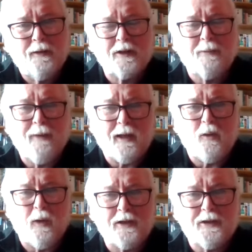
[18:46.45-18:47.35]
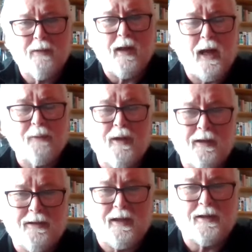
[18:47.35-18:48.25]
There's a big question
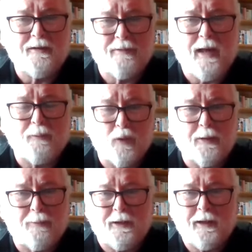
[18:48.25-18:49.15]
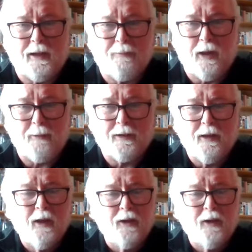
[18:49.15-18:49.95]
that it was a political appointment.